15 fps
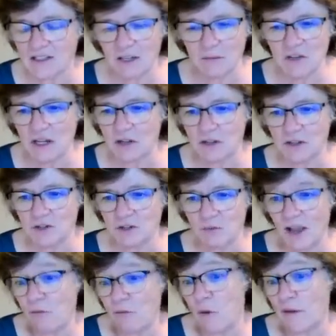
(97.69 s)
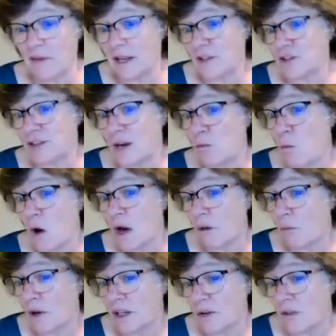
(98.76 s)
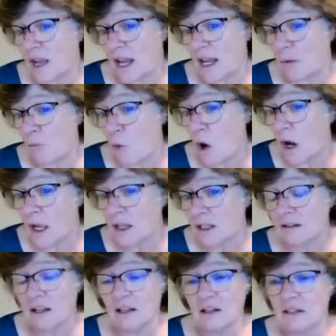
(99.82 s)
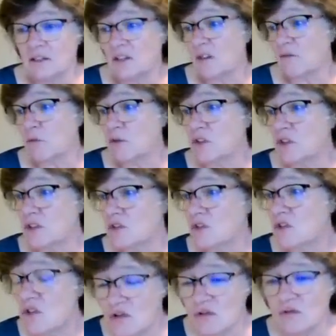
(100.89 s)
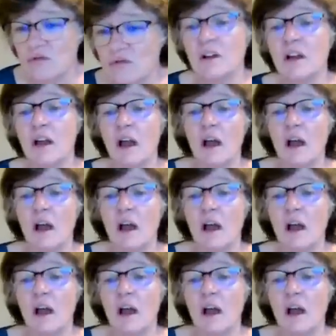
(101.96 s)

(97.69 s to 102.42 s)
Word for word: Sometimes years we have one that just had one, one year that had one, several with just two.